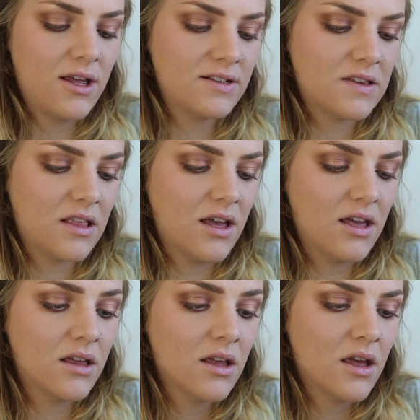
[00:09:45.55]
It's
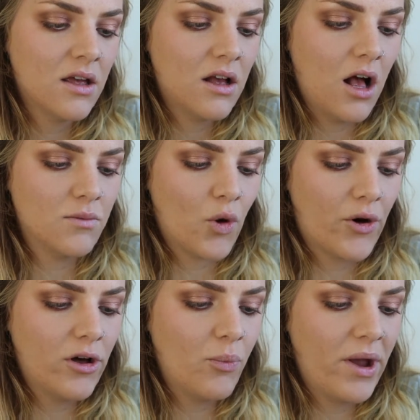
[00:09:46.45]
the
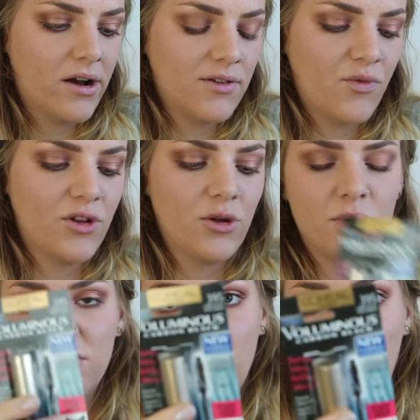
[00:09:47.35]
L'Oreal Paris
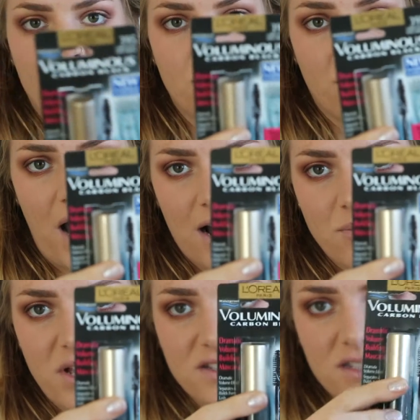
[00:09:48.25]
Voluminous Carbon Black
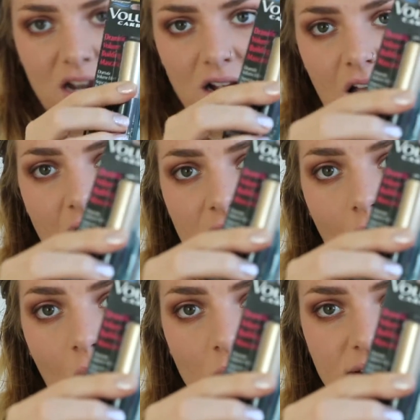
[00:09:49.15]
Mascara. I
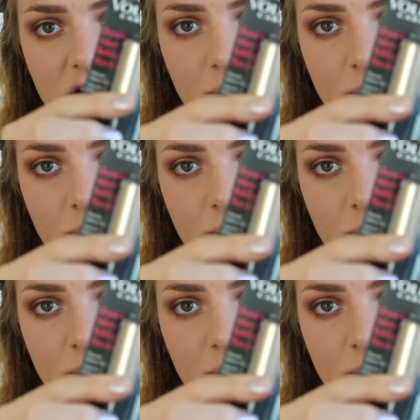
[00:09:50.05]
always